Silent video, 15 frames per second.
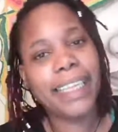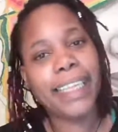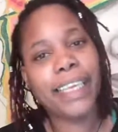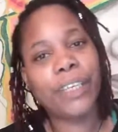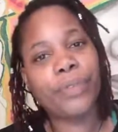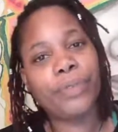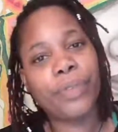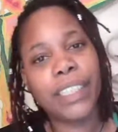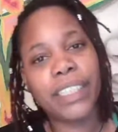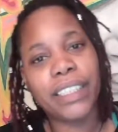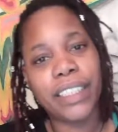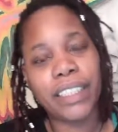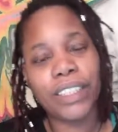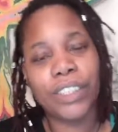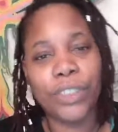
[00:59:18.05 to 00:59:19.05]
Thank you for
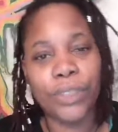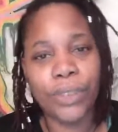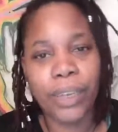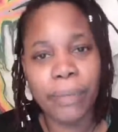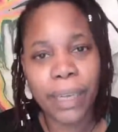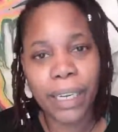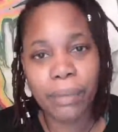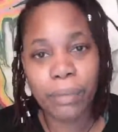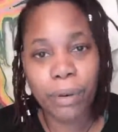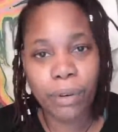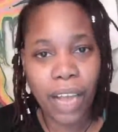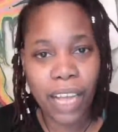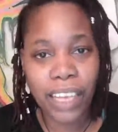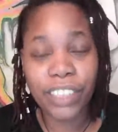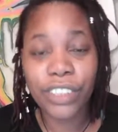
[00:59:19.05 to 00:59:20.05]
listening to Amiri
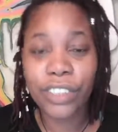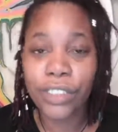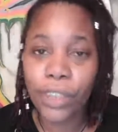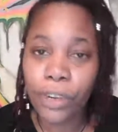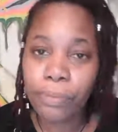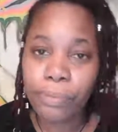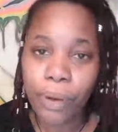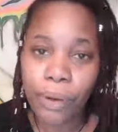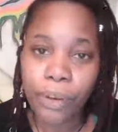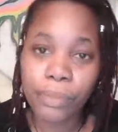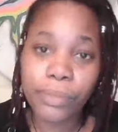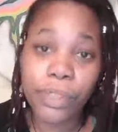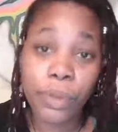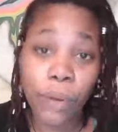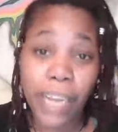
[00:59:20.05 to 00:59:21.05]
Baraka's Dope
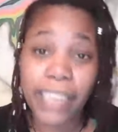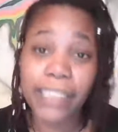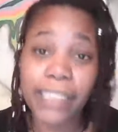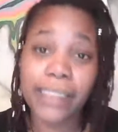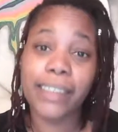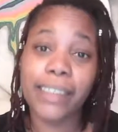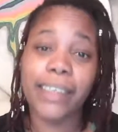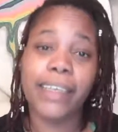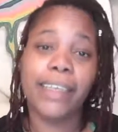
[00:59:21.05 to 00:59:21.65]
Poem Twice.